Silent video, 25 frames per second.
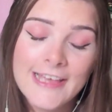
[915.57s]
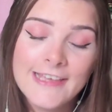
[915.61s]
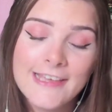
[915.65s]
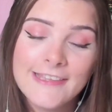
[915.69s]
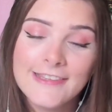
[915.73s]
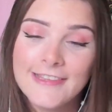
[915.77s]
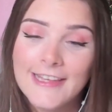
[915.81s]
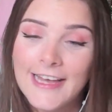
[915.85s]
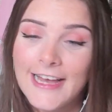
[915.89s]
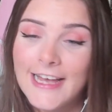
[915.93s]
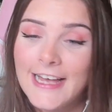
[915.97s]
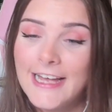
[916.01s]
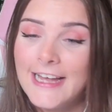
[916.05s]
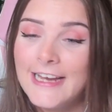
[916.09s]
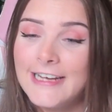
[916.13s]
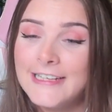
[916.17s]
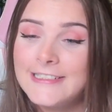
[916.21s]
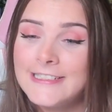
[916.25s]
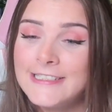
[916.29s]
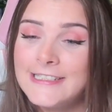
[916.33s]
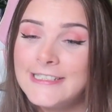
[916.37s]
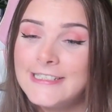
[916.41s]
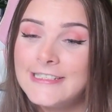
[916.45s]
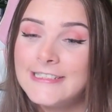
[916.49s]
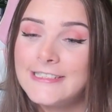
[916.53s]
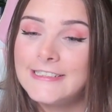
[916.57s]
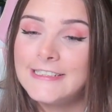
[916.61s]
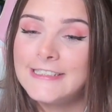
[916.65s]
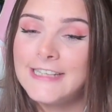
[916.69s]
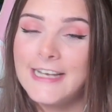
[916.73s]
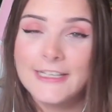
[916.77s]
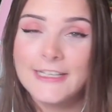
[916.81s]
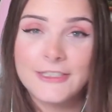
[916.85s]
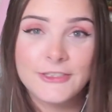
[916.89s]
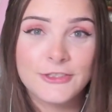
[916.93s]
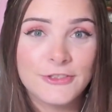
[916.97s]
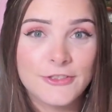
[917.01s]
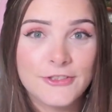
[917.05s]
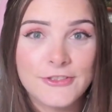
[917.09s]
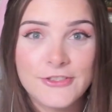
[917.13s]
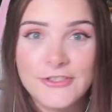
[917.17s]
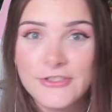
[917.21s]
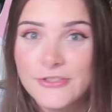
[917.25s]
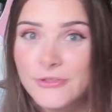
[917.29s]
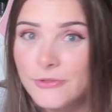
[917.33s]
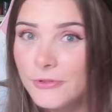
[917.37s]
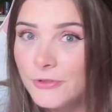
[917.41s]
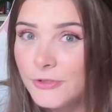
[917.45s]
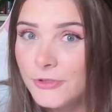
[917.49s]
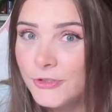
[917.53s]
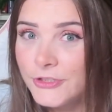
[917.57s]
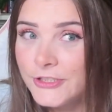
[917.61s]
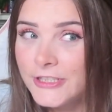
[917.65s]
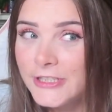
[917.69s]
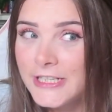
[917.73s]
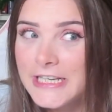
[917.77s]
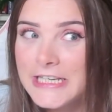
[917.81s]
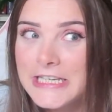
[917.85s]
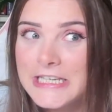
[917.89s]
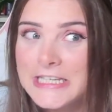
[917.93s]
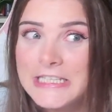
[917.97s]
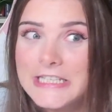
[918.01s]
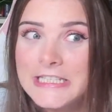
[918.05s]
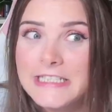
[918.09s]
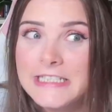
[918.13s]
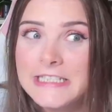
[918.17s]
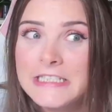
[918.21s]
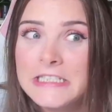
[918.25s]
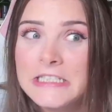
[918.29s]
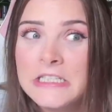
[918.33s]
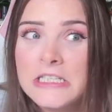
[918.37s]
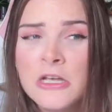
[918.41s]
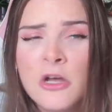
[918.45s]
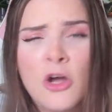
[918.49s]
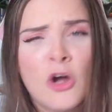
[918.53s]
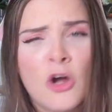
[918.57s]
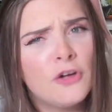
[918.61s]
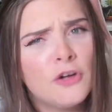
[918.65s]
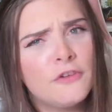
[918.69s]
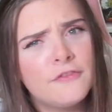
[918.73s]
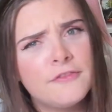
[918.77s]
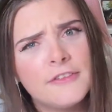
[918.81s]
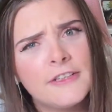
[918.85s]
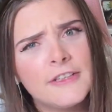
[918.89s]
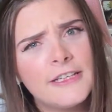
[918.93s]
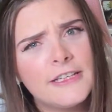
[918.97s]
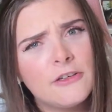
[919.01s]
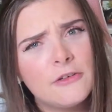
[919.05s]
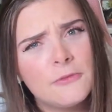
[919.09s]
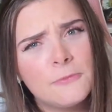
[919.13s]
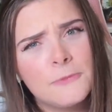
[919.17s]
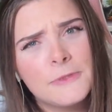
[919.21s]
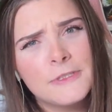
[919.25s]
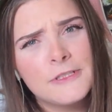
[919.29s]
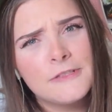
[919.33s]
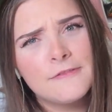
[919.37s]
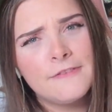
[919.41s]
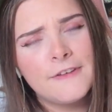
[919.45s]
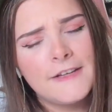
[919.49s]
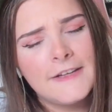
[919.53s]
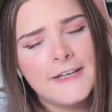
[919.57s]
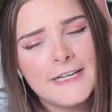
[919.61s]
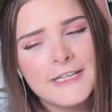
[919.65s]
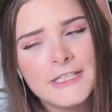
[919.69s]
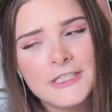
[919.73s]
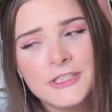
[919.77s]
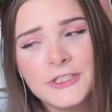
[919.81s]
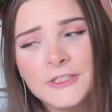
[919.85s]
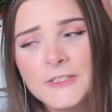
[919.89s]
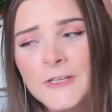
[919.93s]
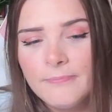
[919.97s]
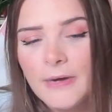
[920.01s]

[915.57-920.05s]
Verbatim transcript: that Tanjiro's sword is hopefully almost finished,